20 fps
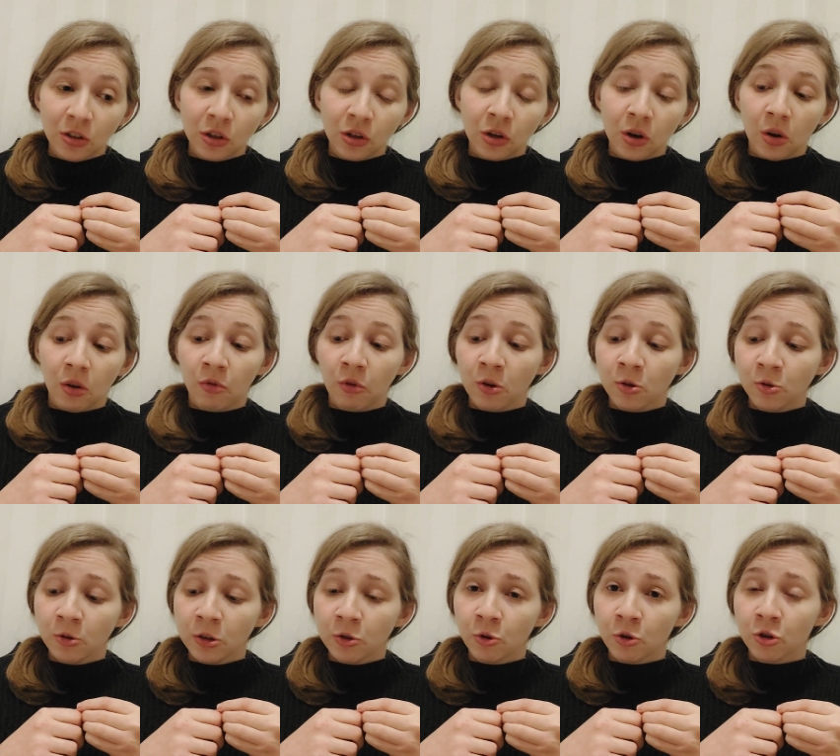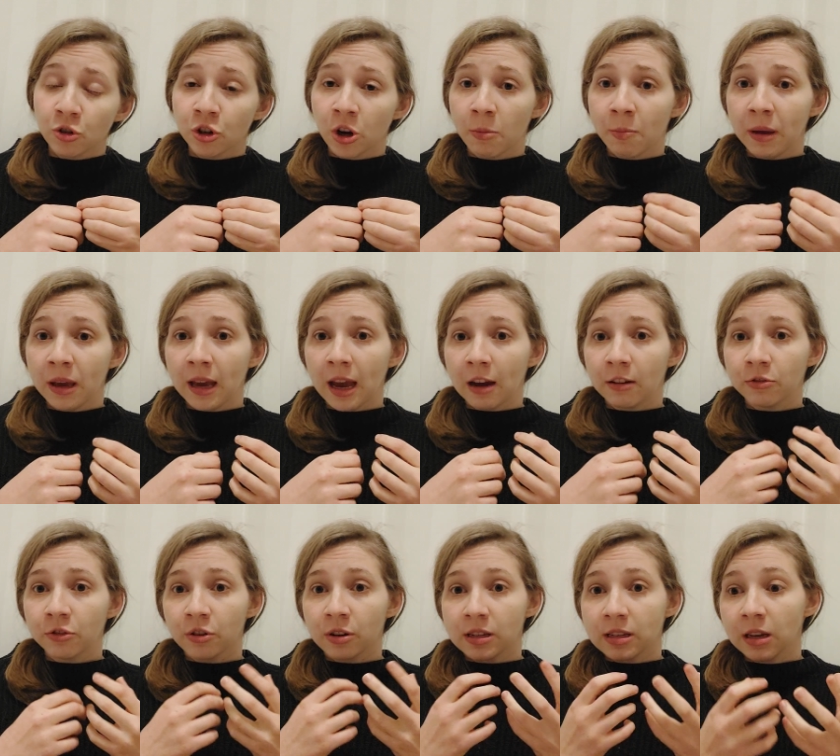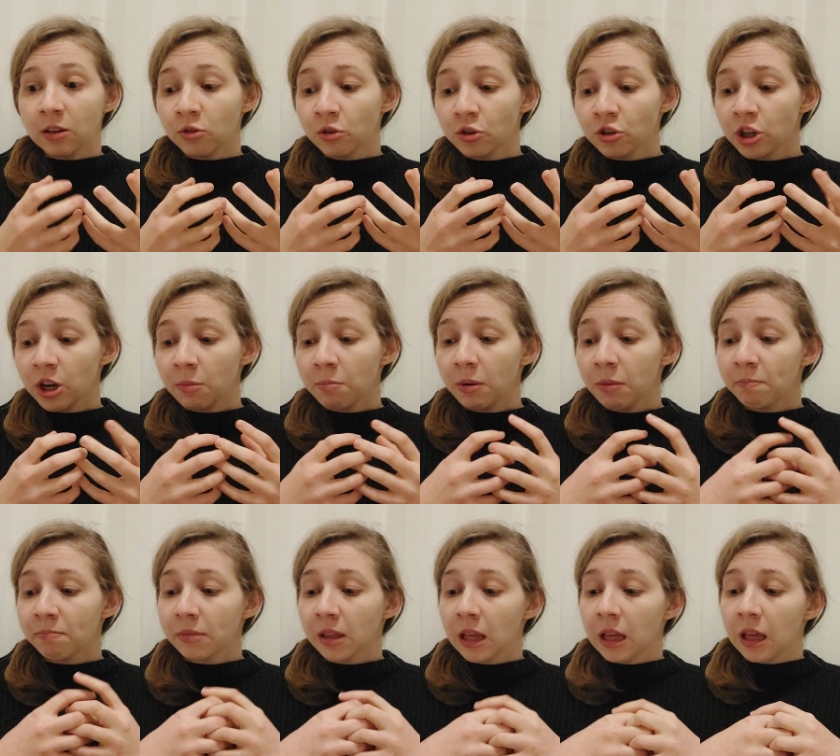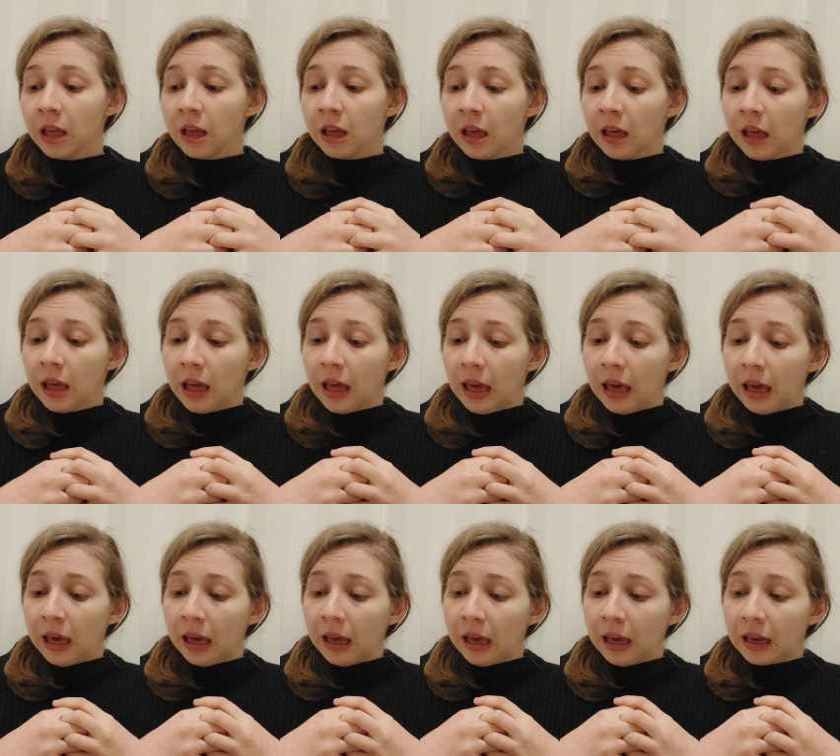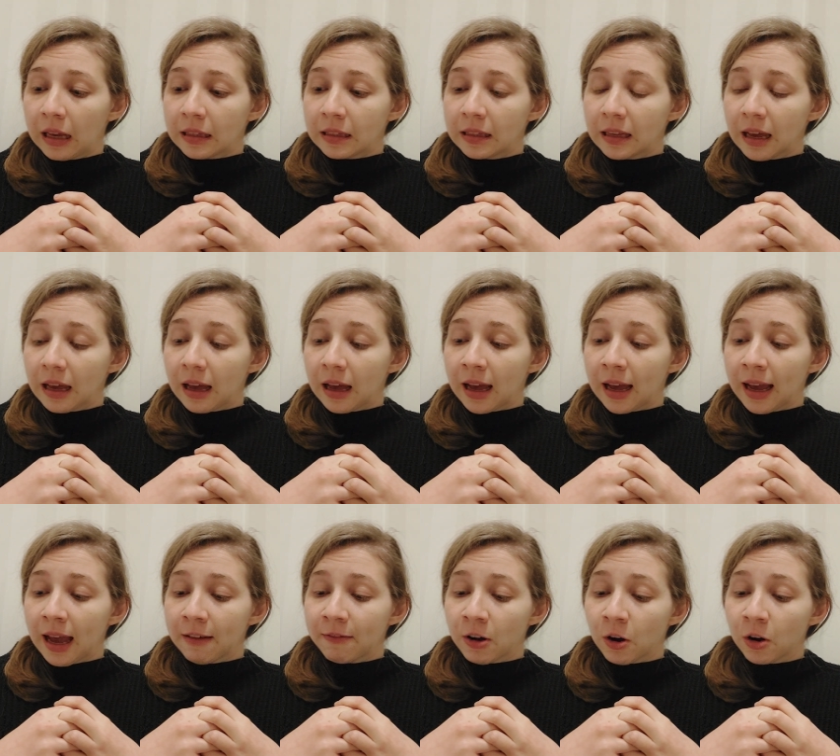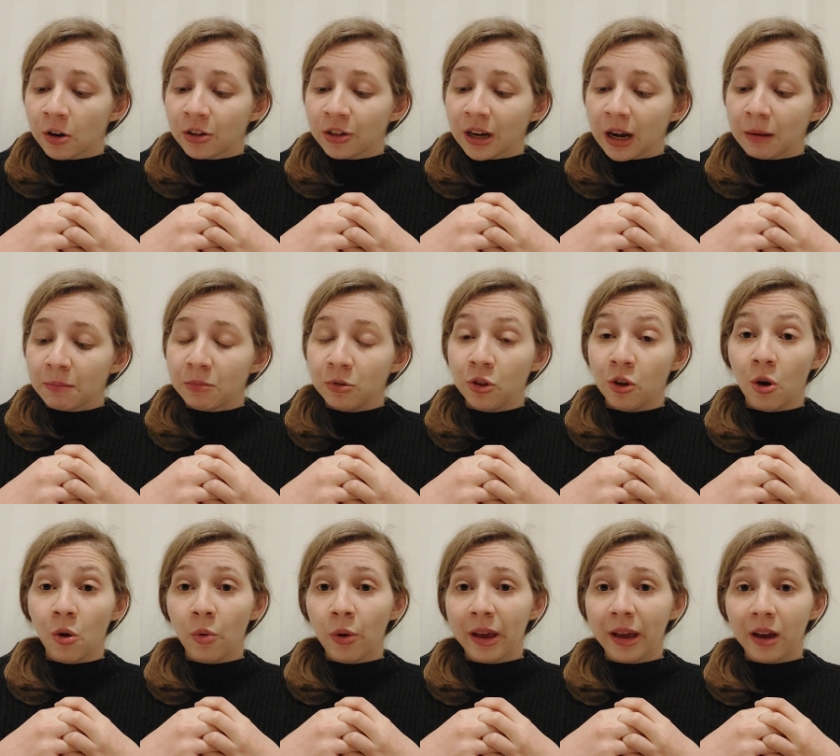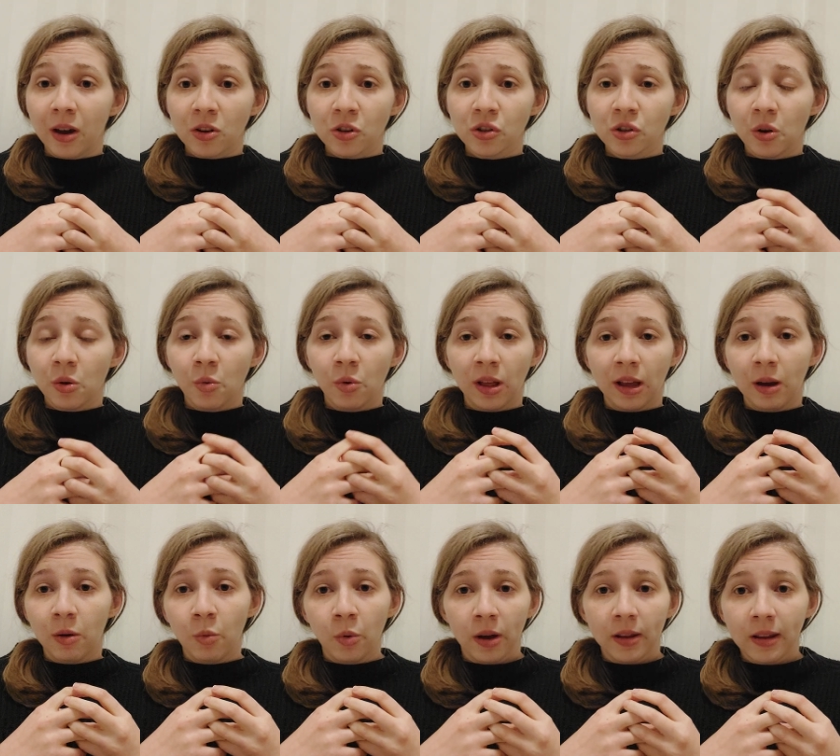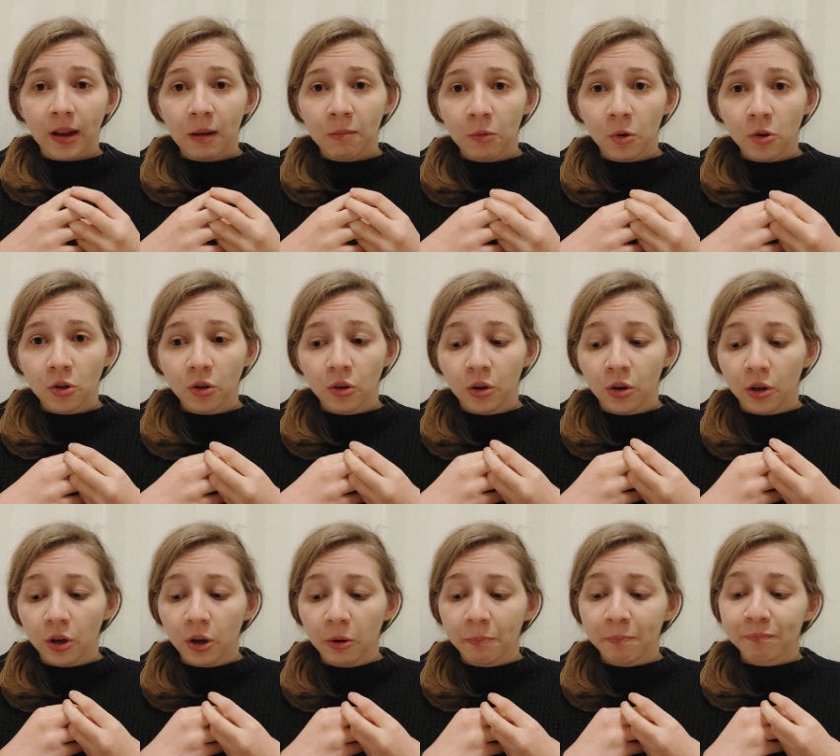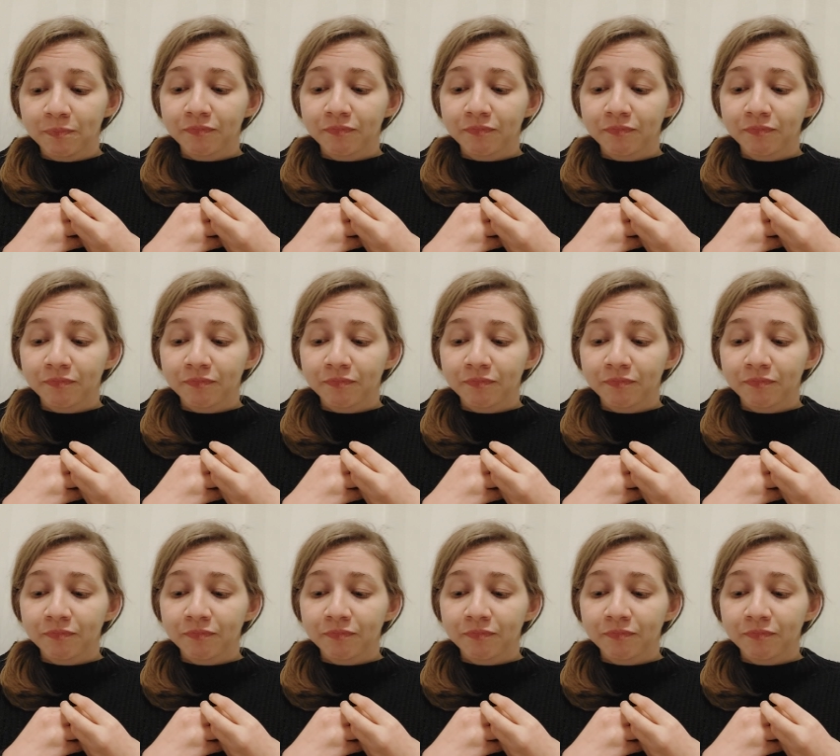to go grocery shopping after his internship, and I have a hard time knowing also like what I'm going to cook.